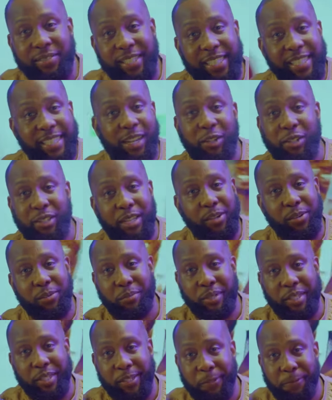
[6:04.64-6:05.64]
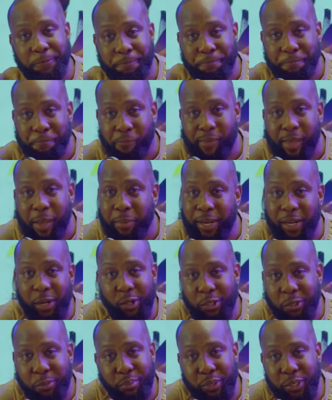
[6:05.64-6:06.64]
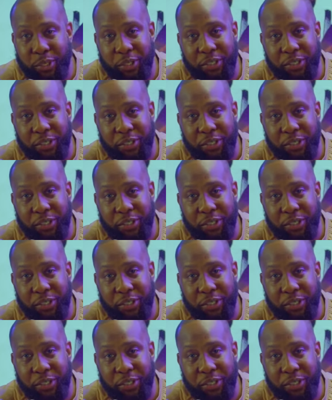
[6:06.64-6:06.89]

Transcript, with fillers: this shout out, man. But I don't want to put your